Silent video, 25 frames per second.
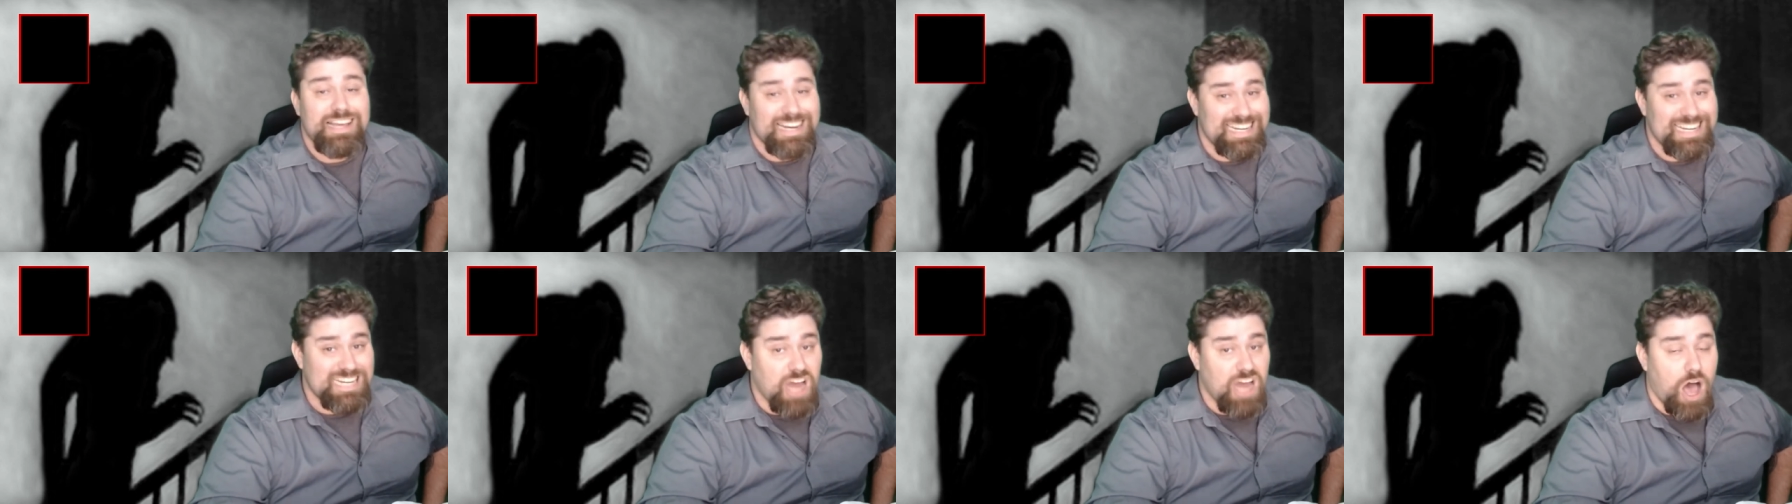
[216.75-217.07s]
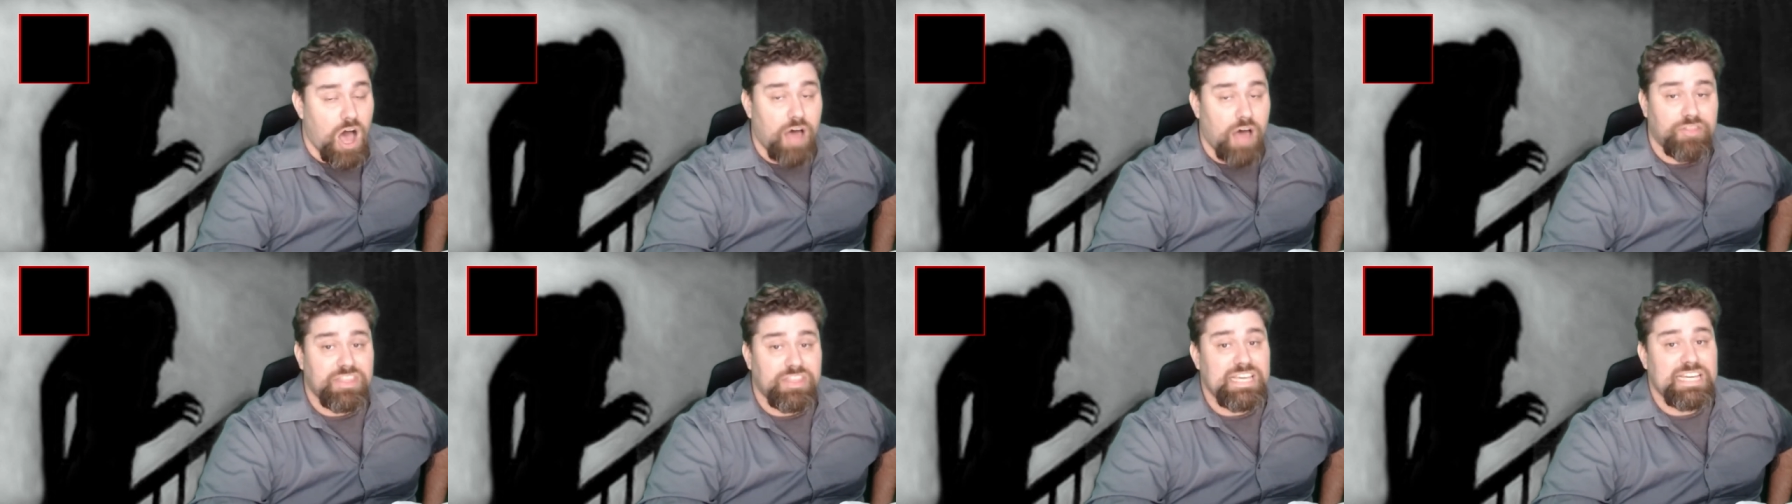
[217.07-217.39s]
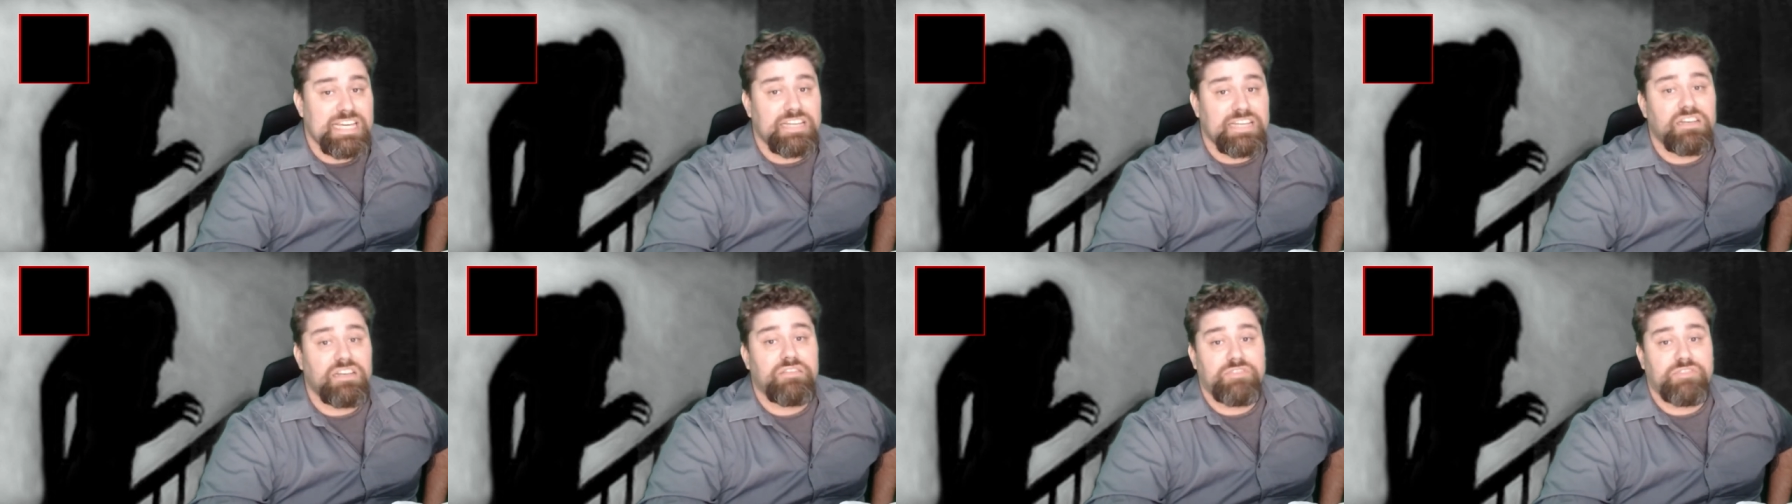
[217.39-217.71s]
not
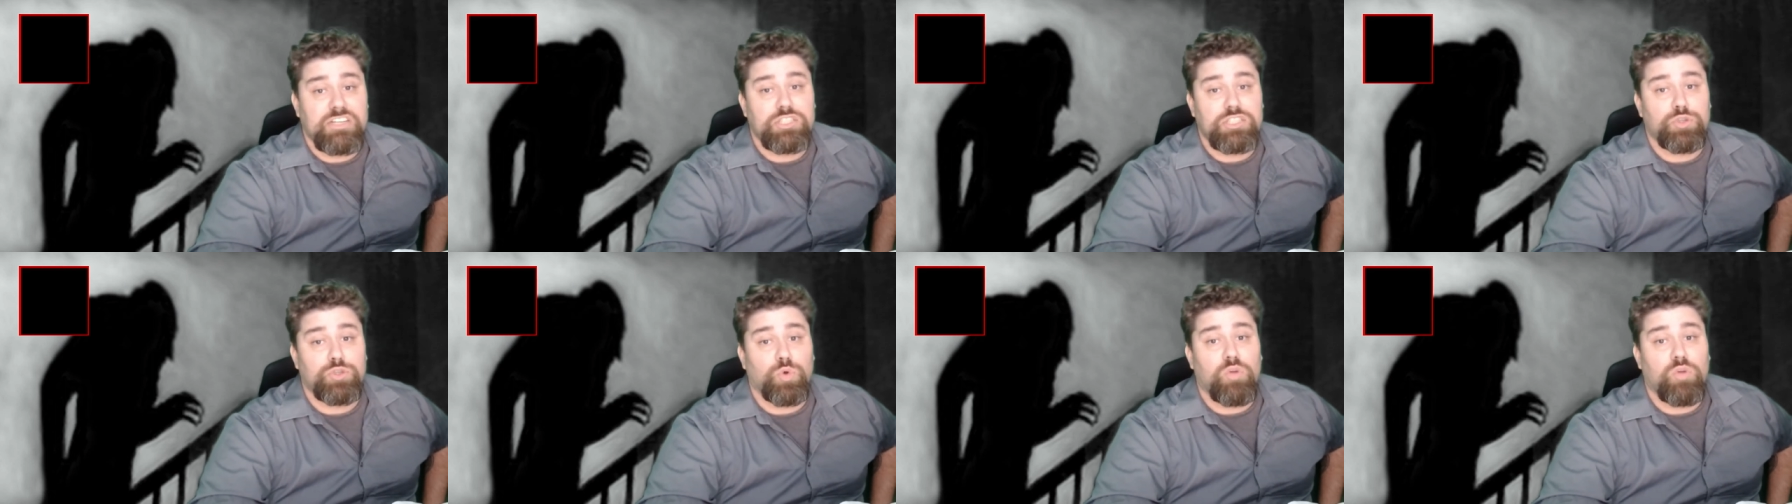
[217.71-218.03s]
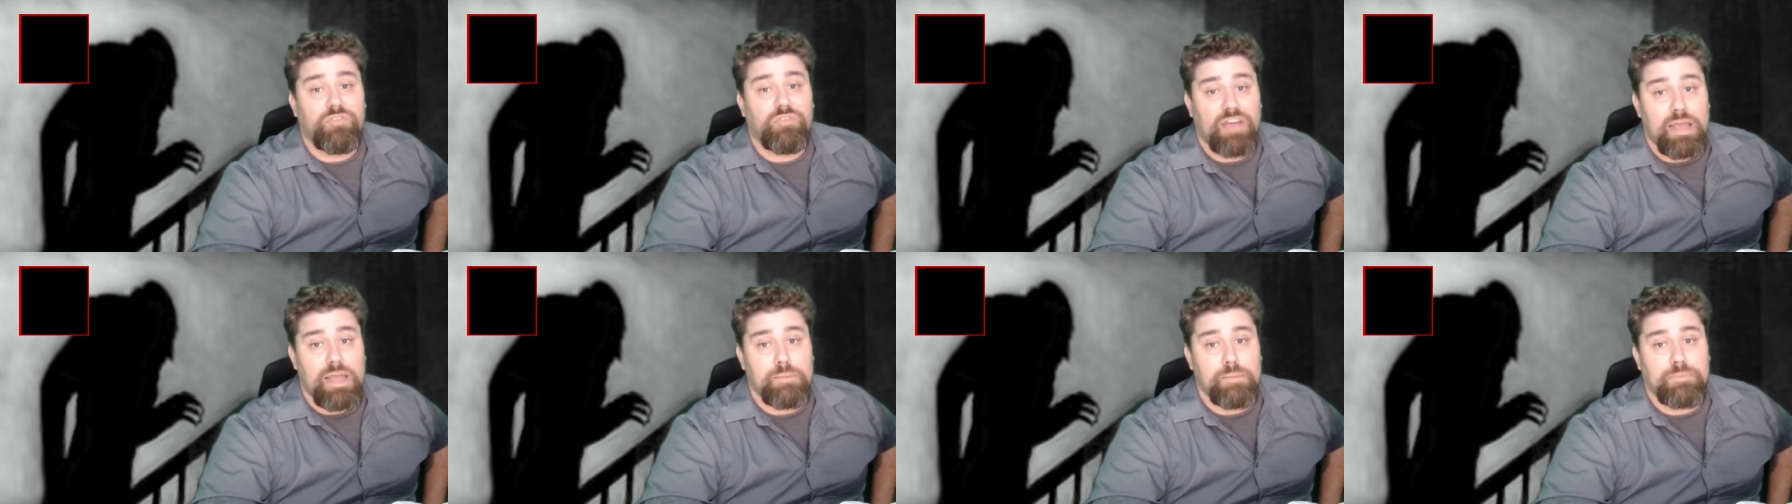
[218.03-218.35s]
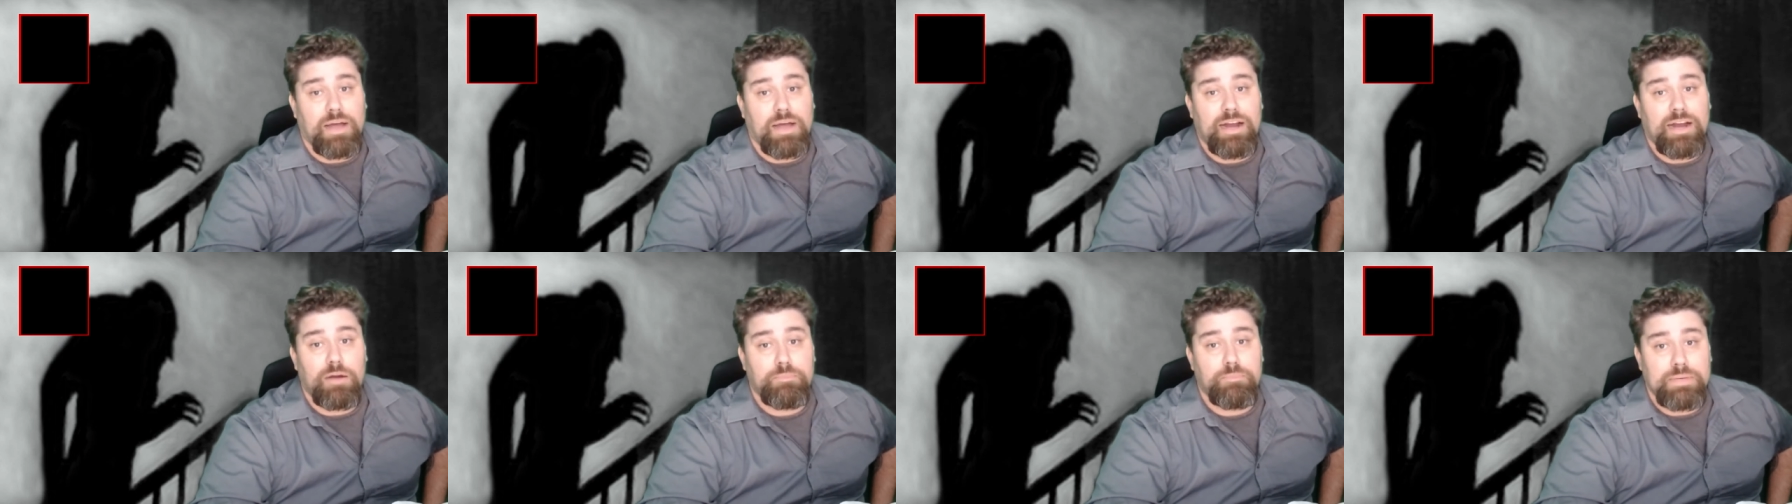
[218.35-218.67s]
the individual
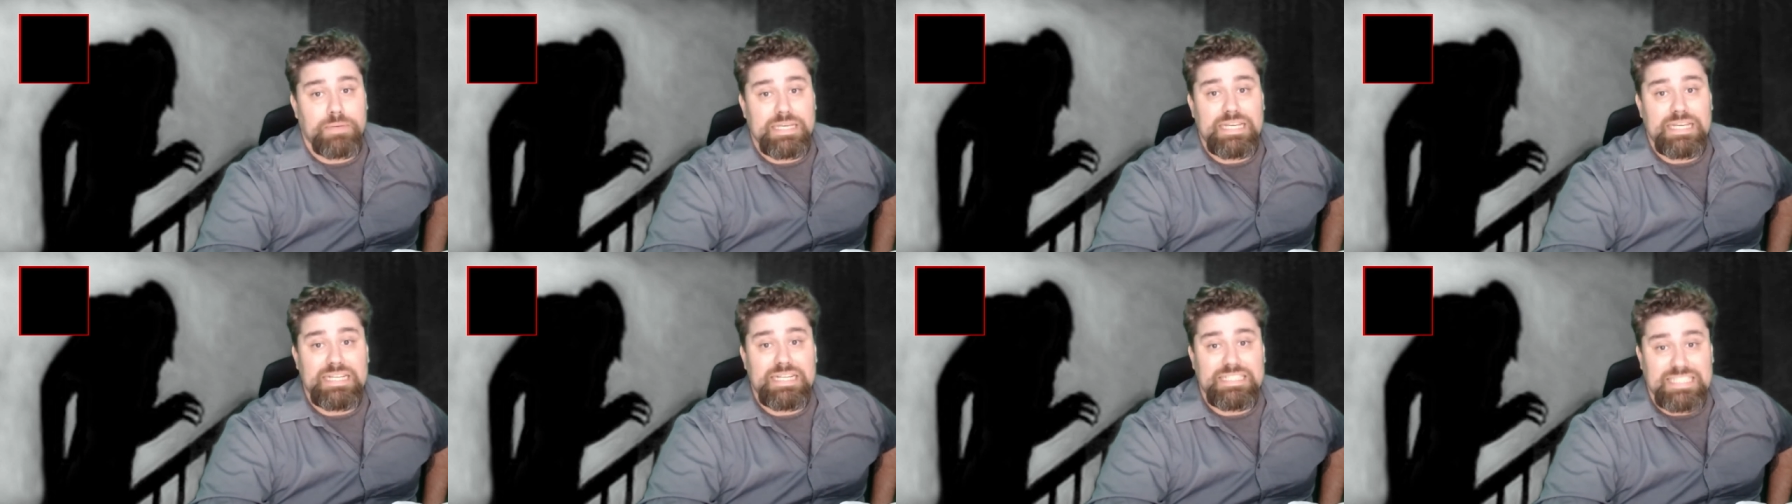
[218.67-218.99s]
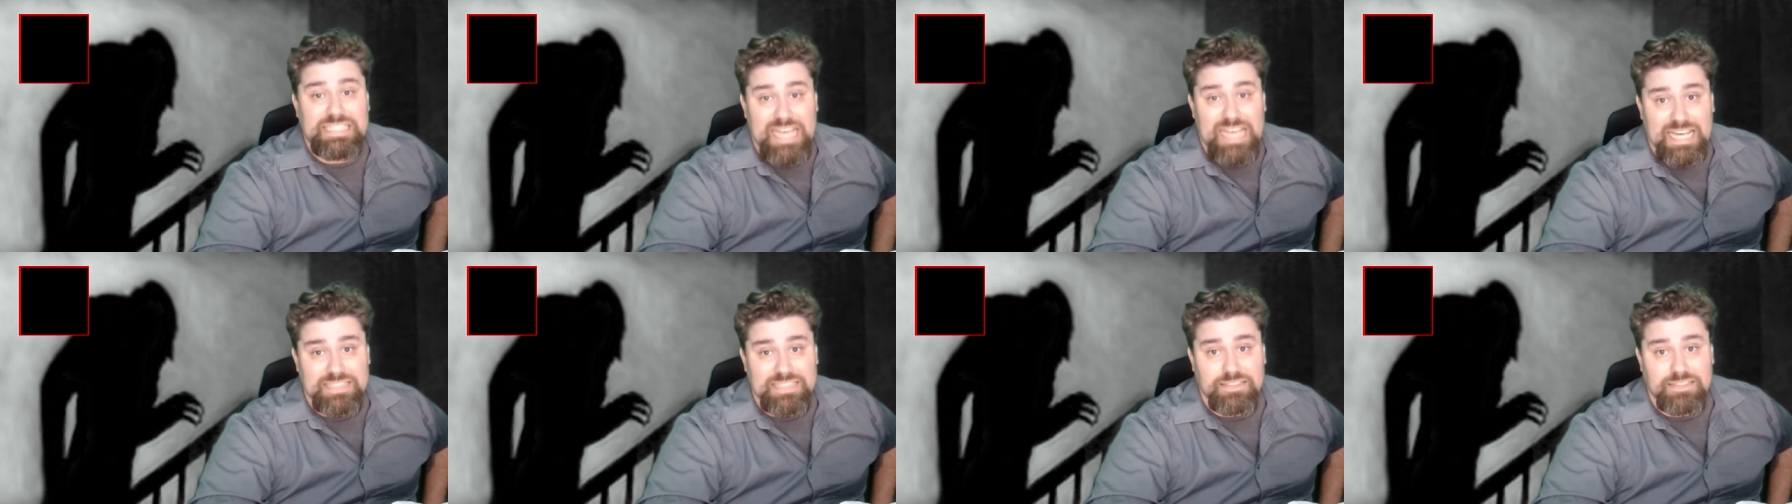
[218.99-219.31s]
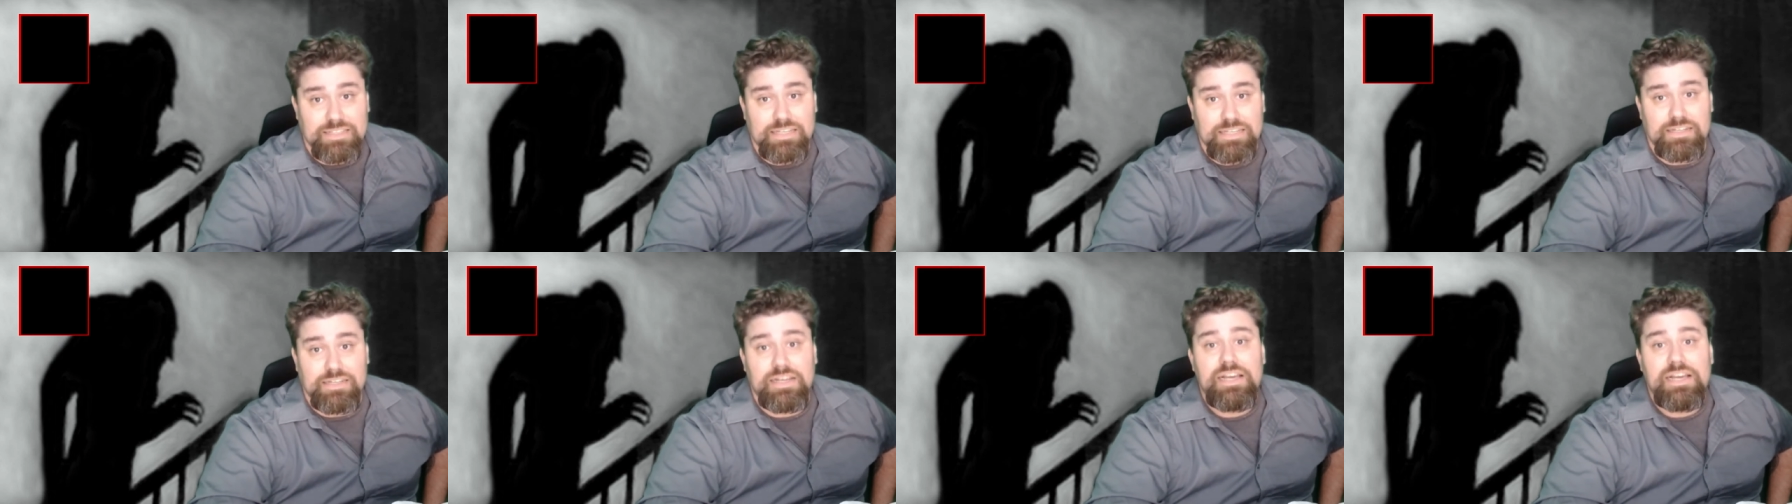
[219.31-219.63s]
vampire being
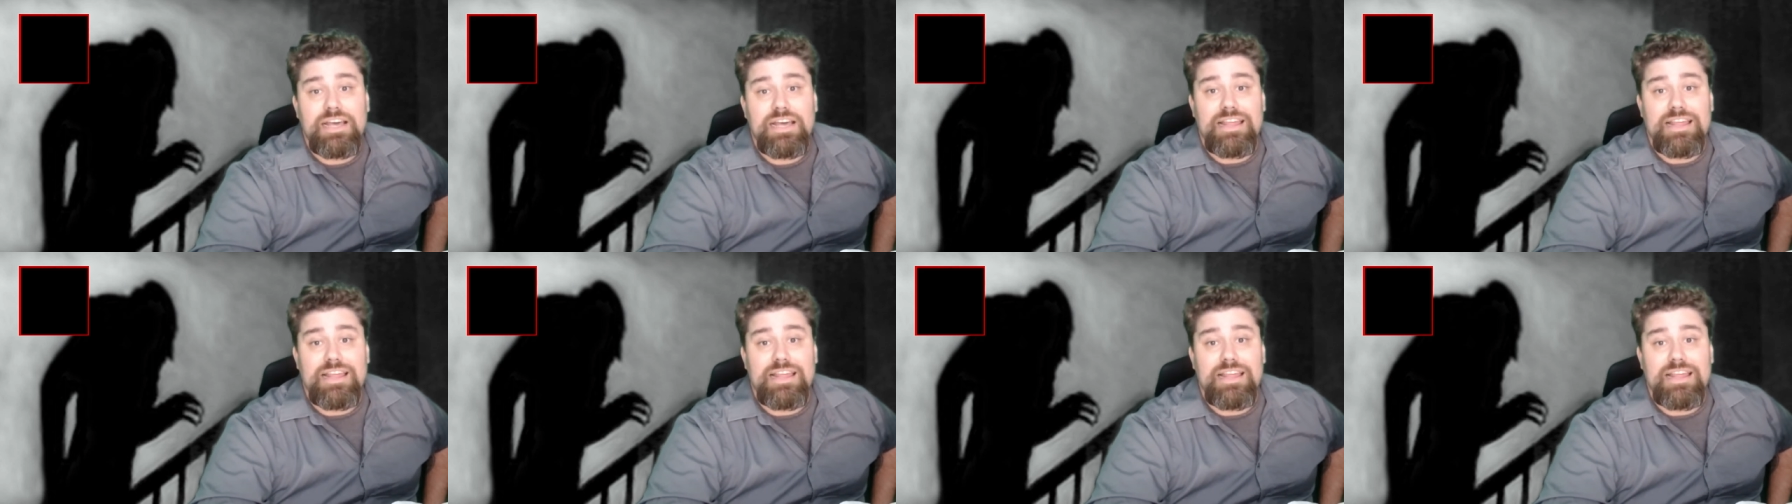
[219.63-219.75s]
tested,